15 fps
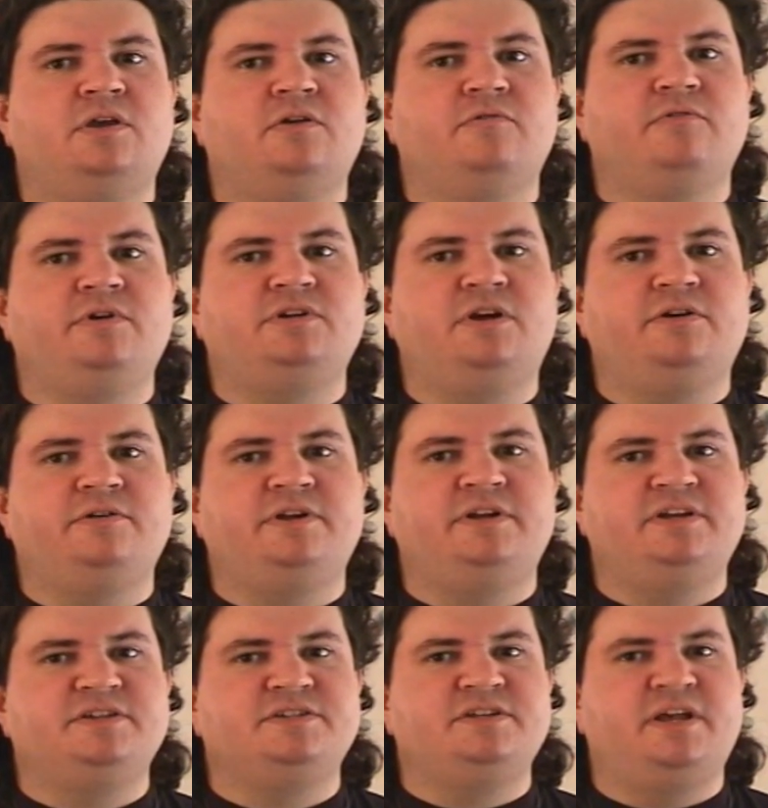Retarded
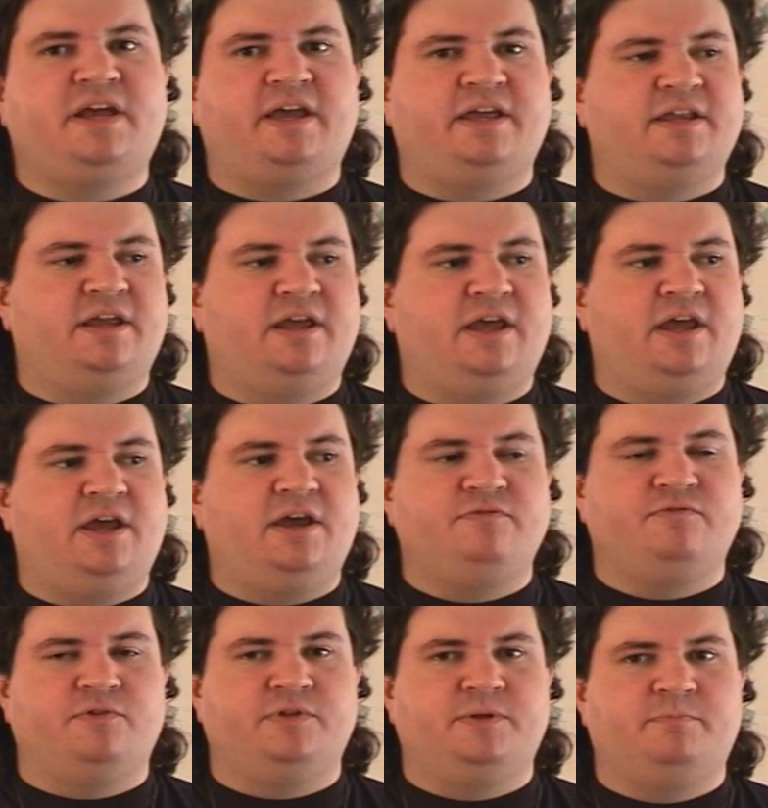is not
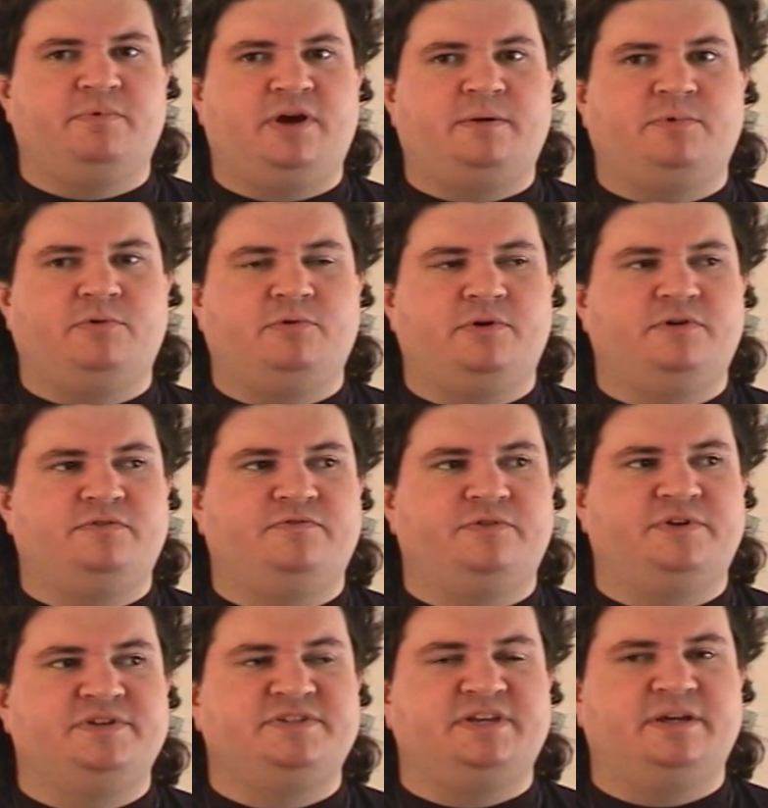ever the proper word for
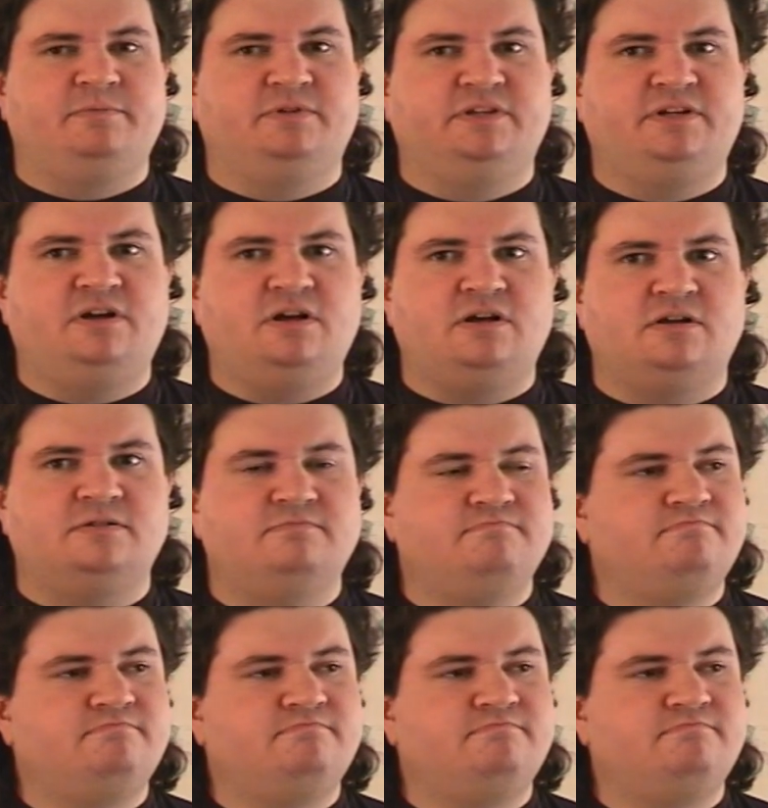disabled at all.